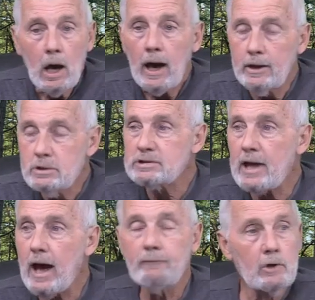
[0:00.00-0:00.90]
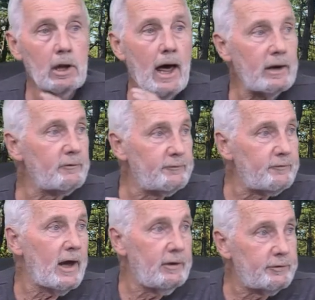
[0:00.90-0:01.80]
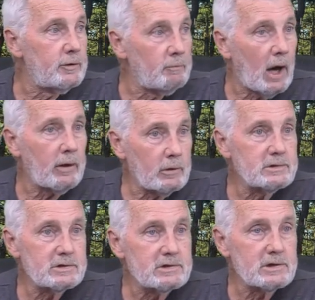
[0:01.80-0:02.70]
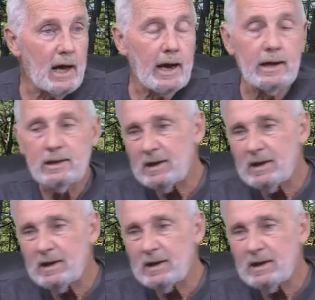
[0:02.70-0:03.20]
I used to have a lot of faith in modern society.